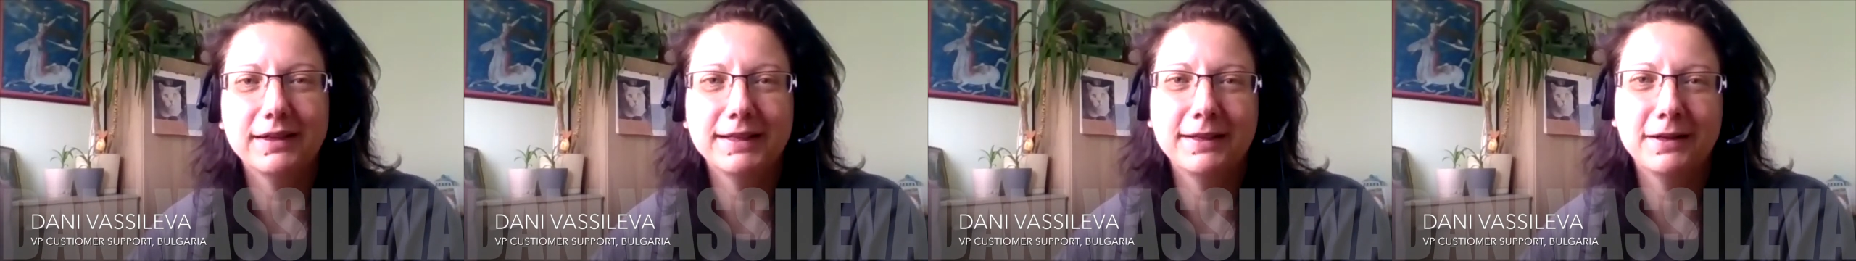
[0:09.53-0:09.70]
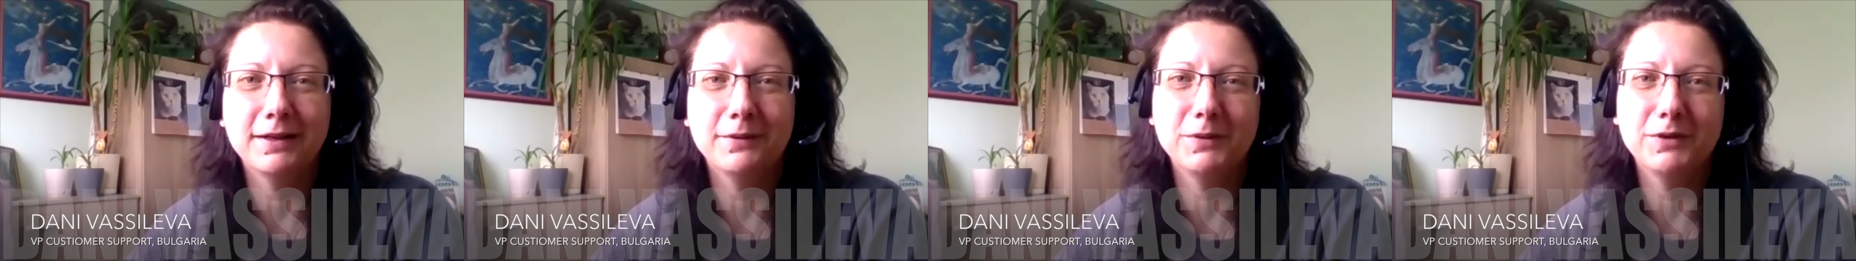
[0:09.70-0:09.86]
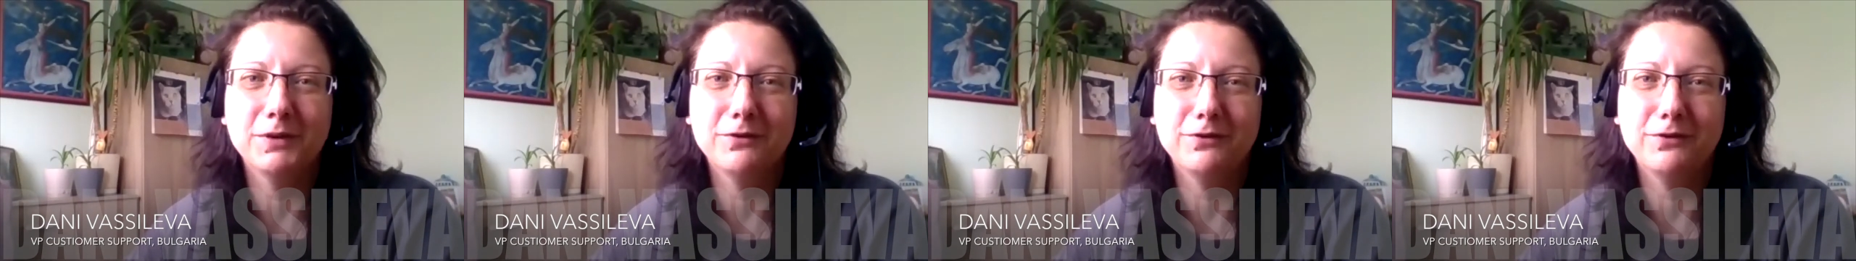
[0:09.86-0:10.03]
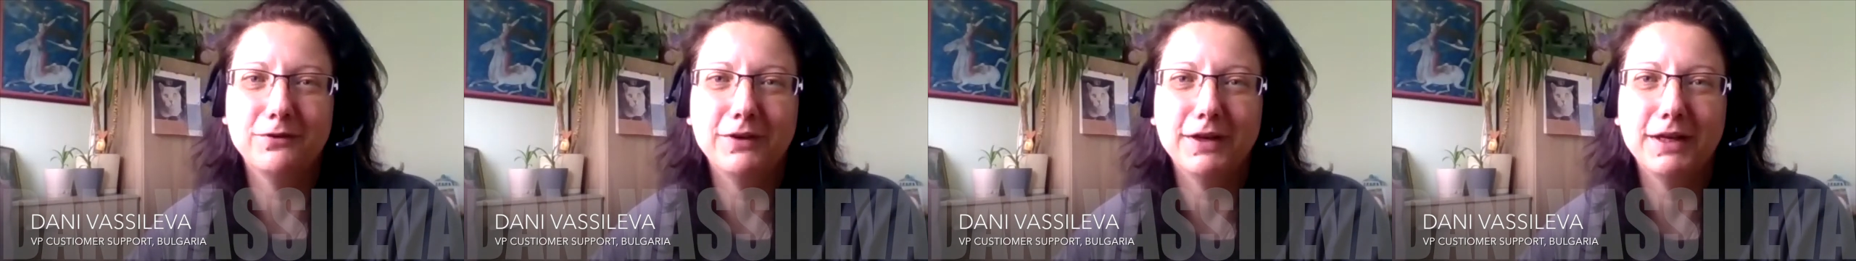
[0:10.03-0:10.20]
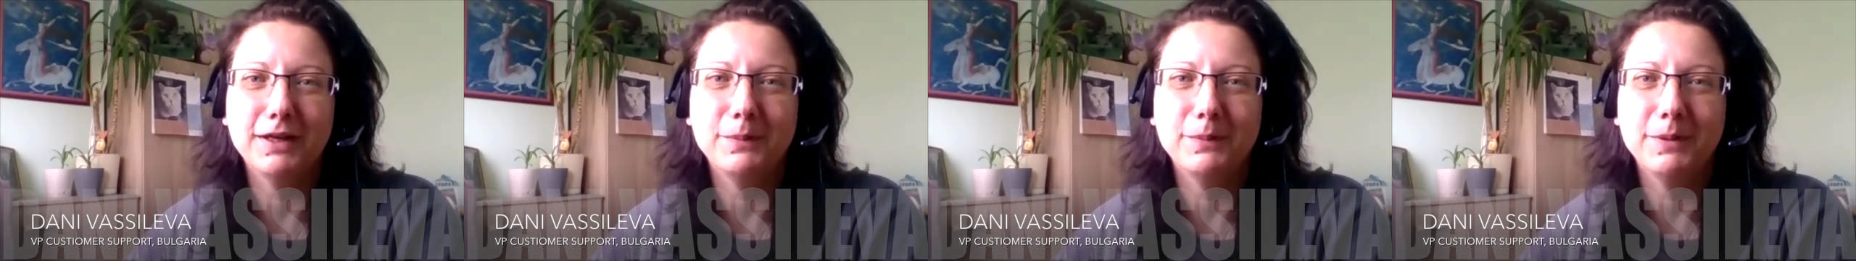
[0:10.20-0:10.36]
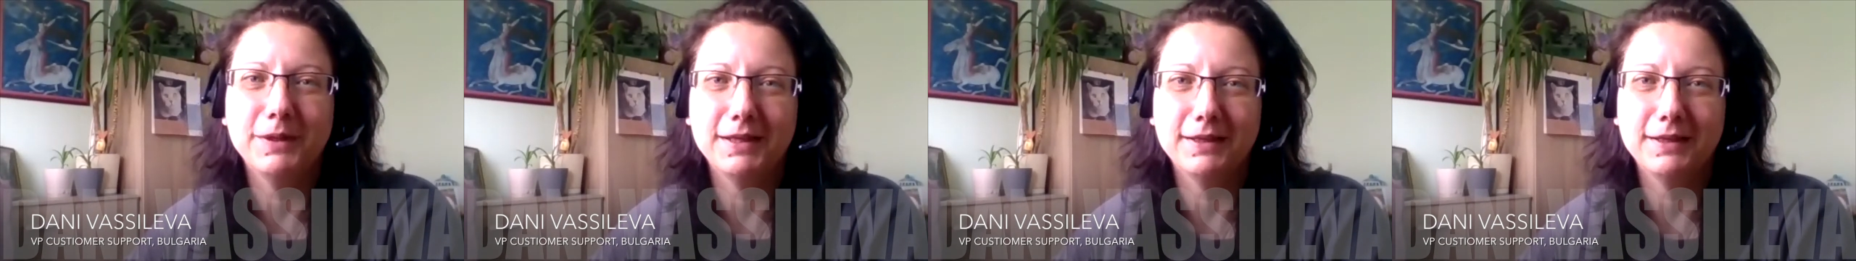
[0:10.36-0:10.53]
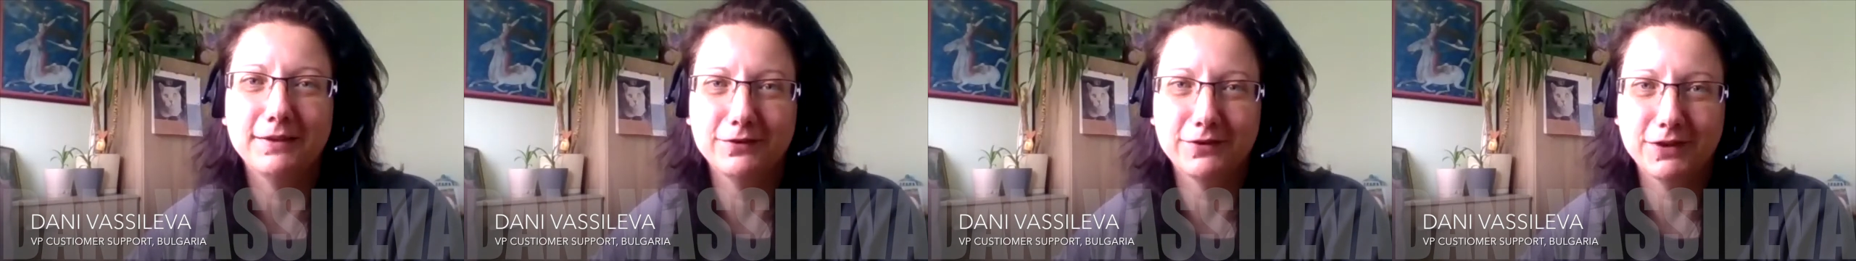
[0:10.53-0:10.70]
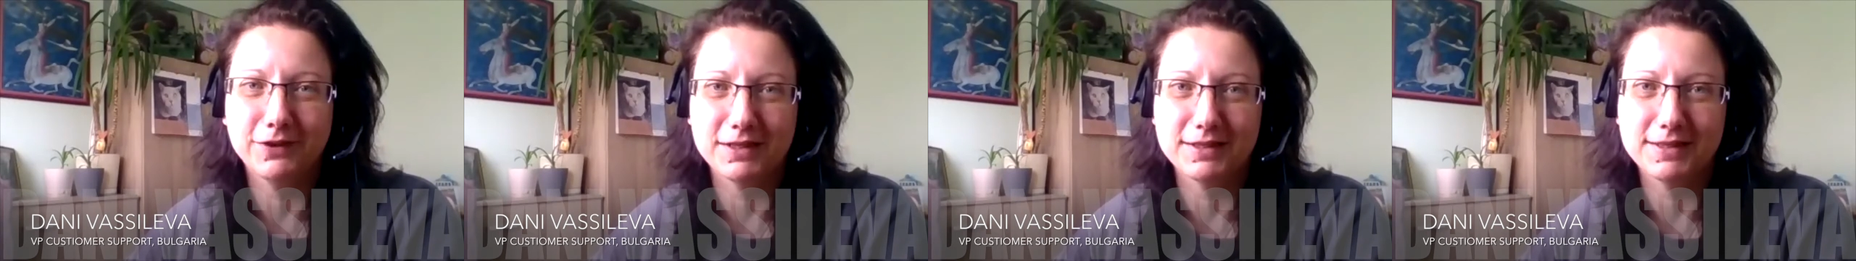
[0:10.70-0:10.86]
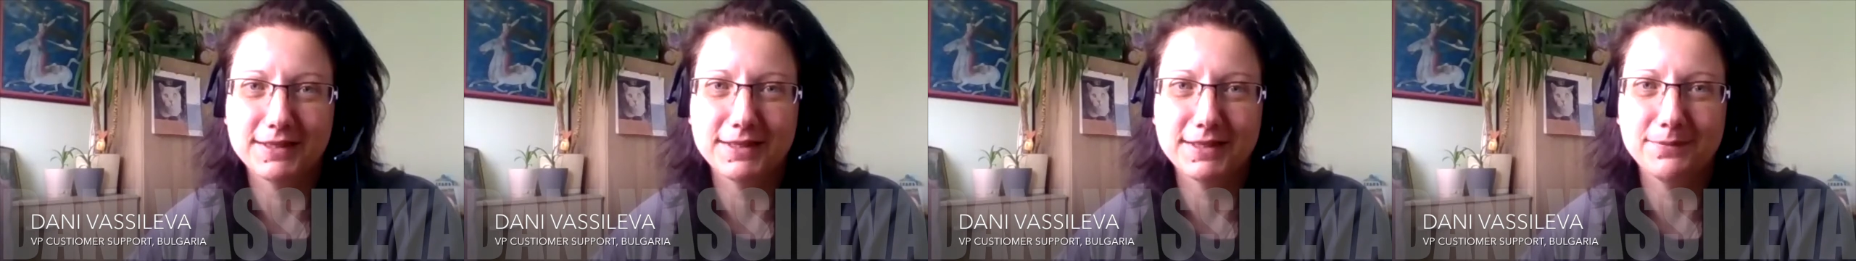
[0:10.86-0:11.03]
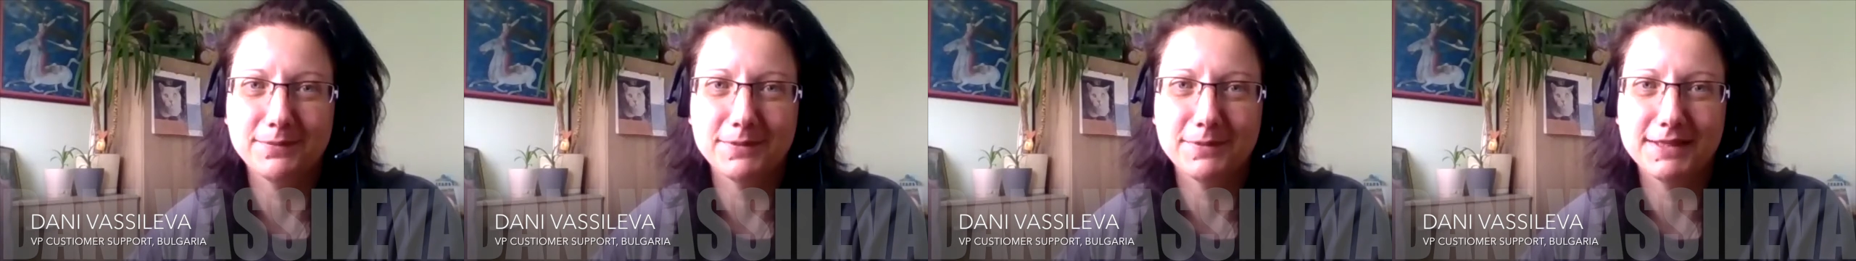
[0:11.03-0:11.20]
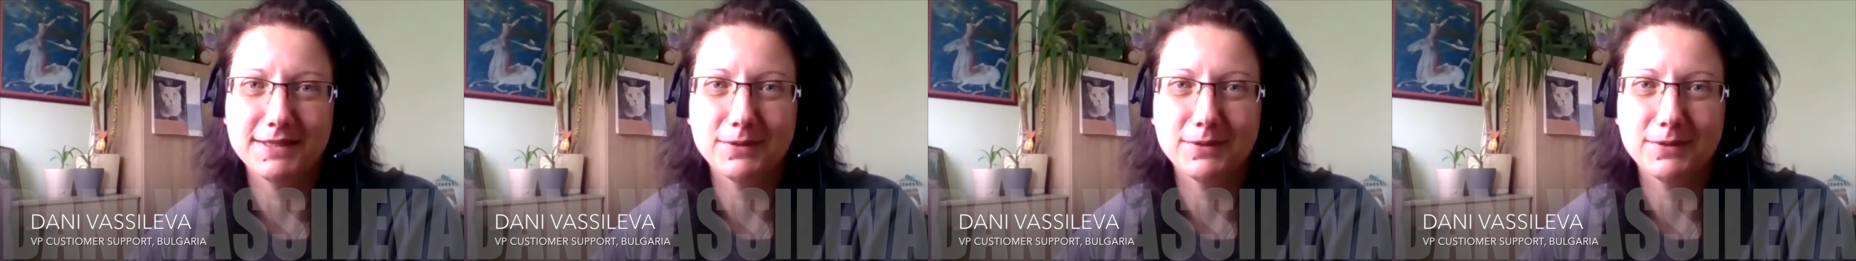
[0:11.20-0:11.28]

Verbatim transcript: and I'm the V P of Customer